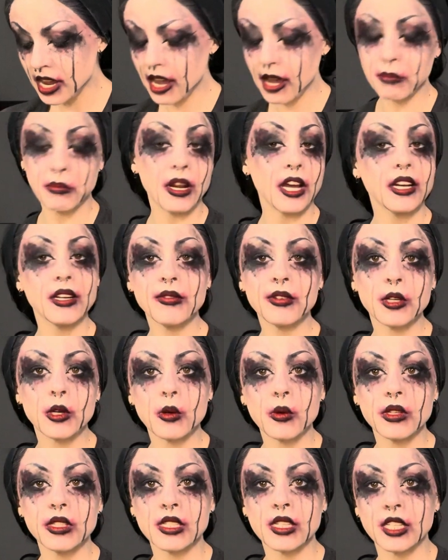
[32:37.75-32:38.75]
I'm not even
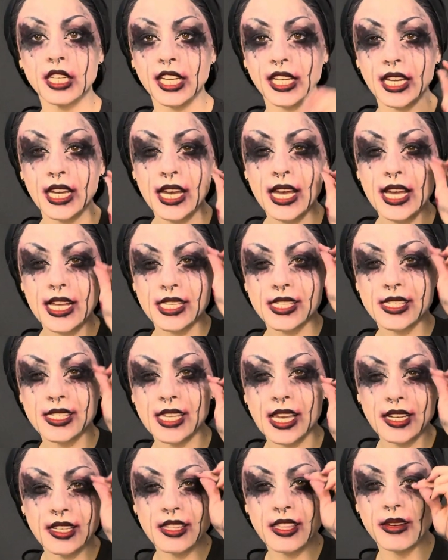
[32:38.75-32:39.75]
going to like
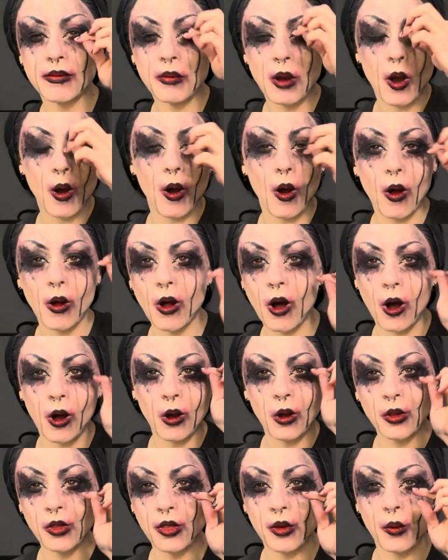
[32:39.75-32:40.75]
set them
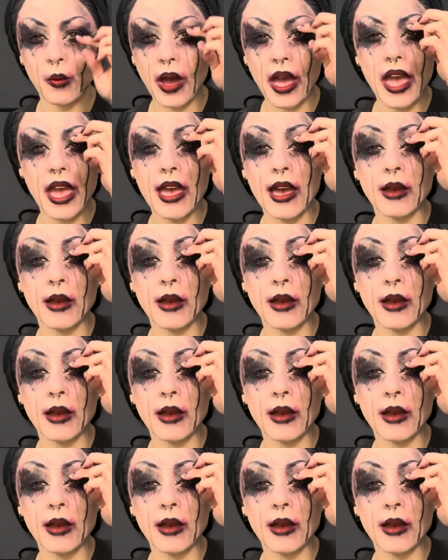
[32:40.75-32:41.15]
all the way.